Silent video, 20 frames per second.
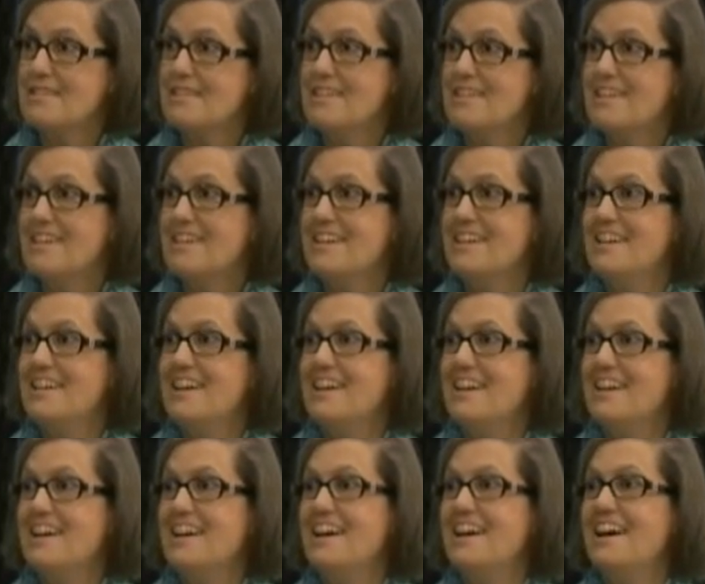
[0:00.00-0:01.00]
So it's the
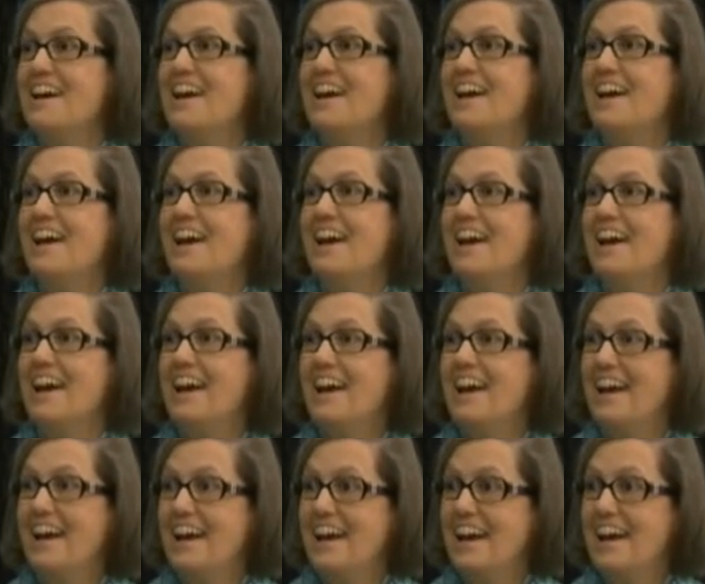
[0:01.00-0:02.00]
teacher and the student
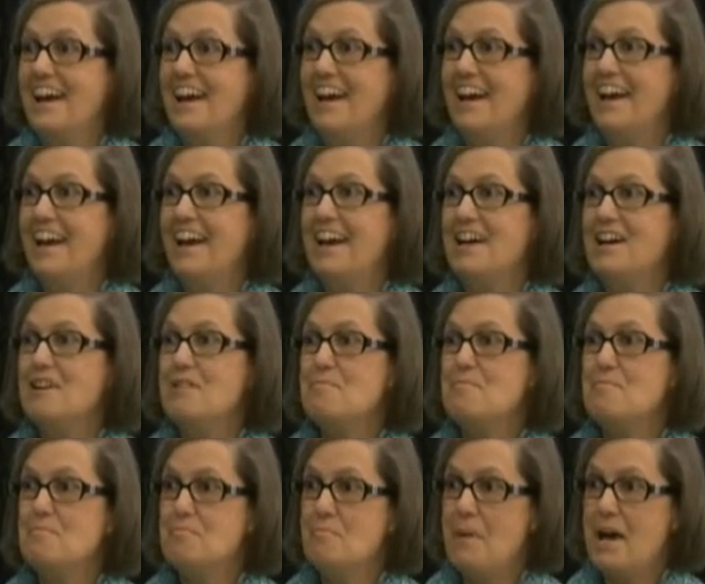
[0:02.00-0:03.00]
influencing each
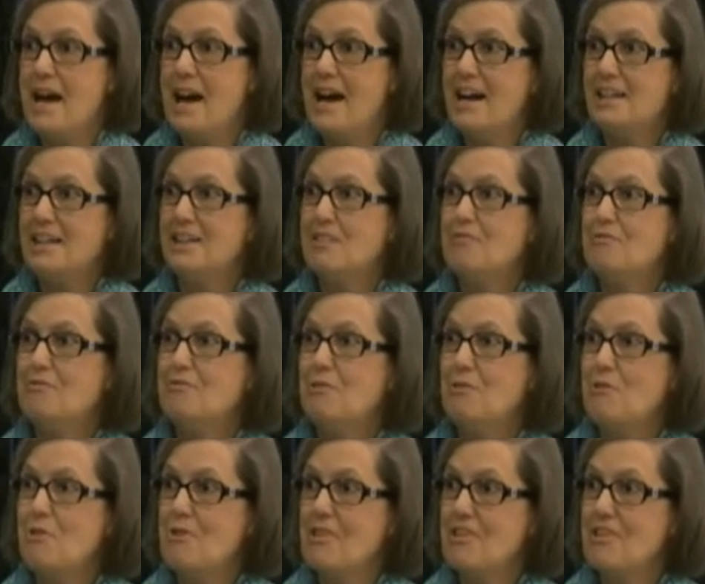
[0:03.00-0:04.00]
other. Back I love
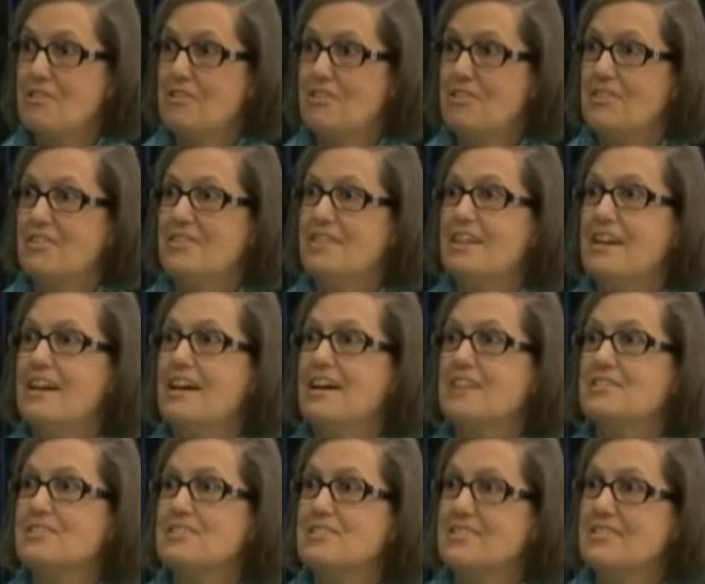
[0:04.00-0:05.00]
and forth. it. Oh my gosh,
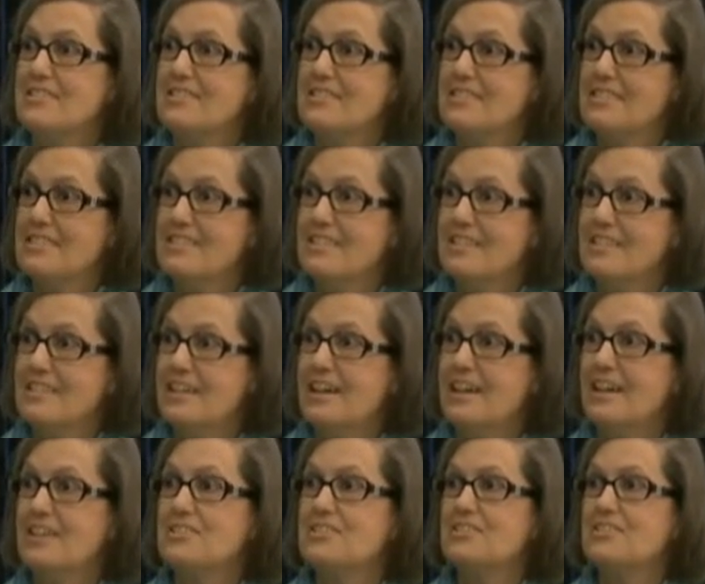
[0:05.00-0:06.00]
yes. that's fabulous.
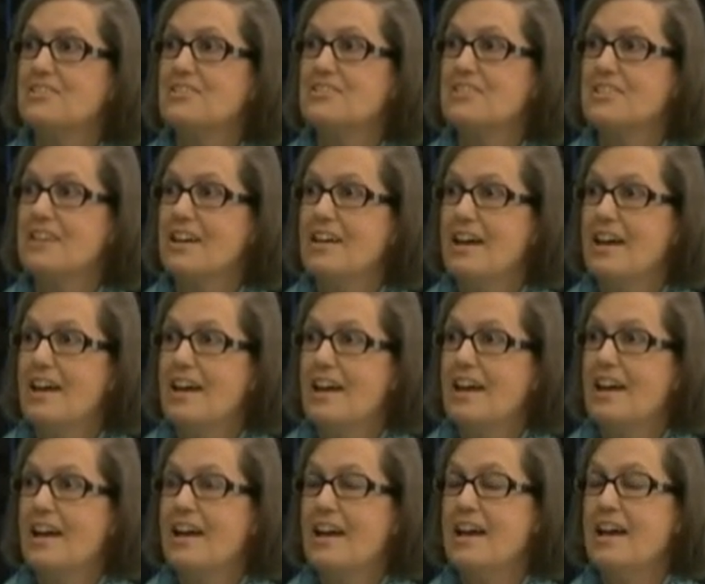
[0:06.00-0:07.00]
Yes.
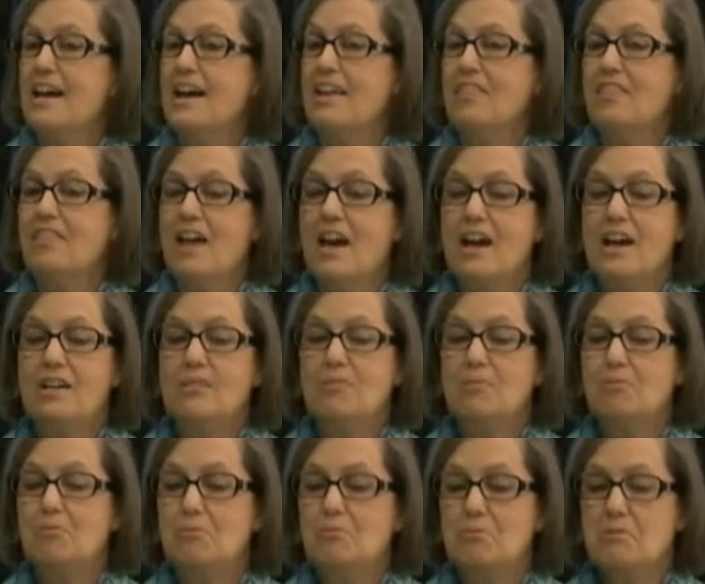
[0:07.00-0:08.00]
And that
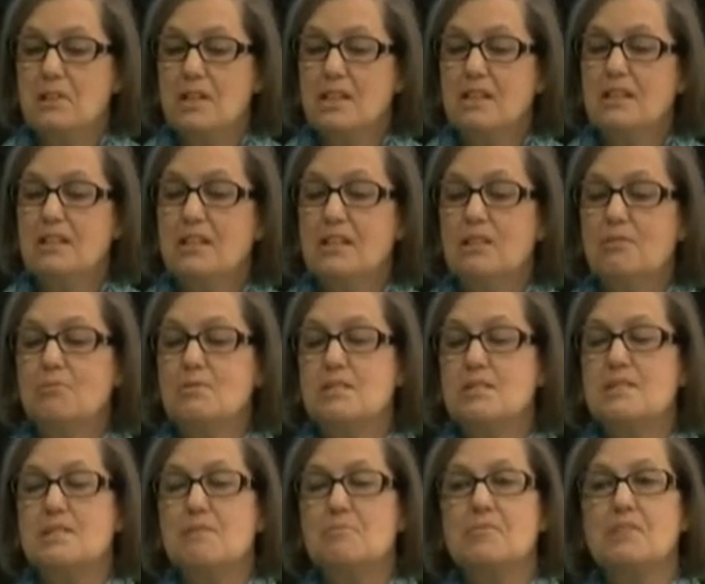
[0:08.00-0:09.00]
really was
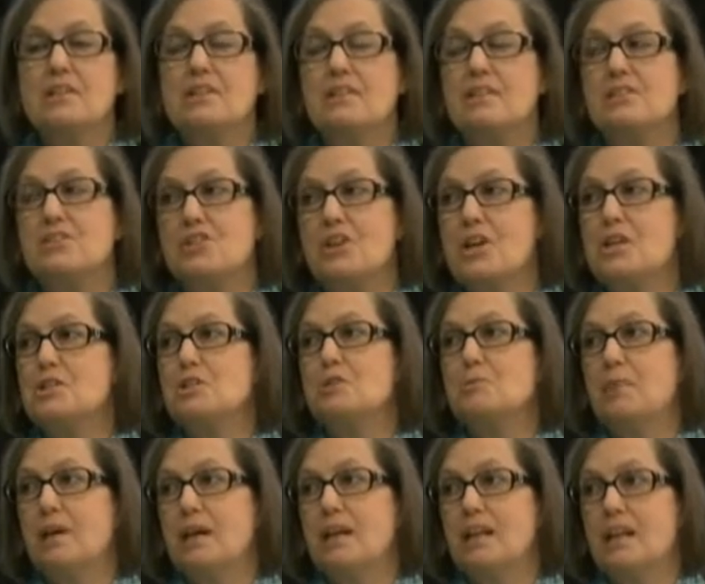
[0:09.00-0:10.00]
something that changed
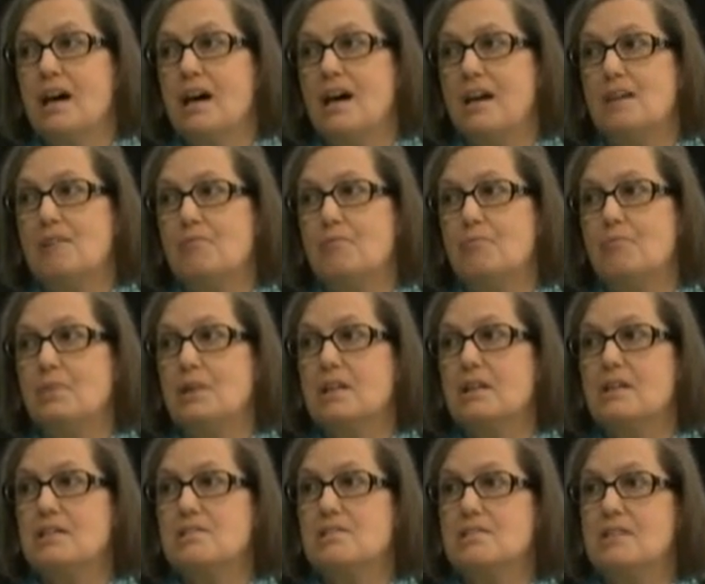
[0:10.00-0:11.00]
my life
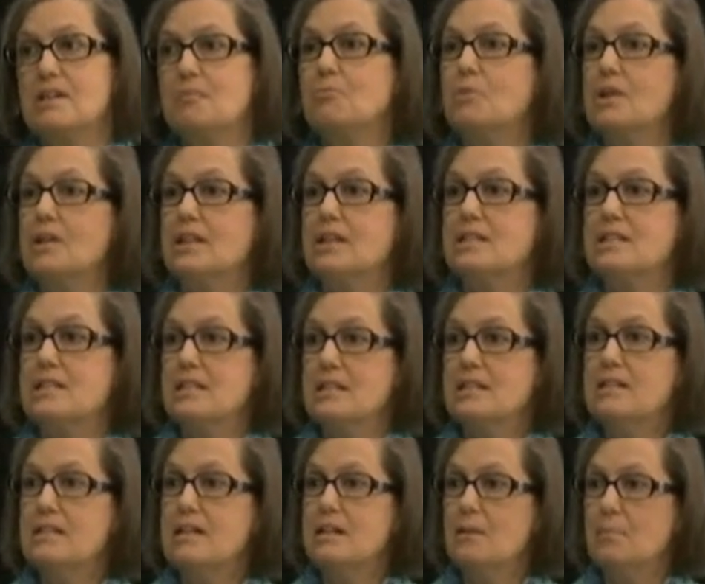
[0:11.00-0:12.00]
because then when I
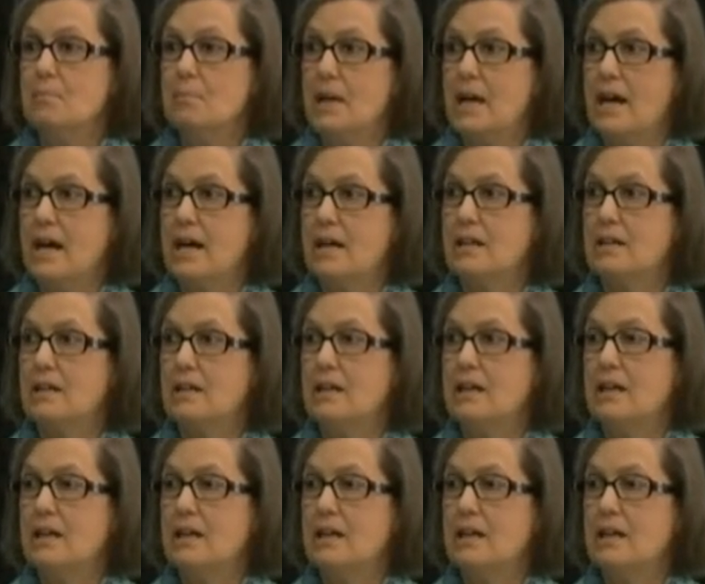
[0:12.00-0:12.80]
did come back,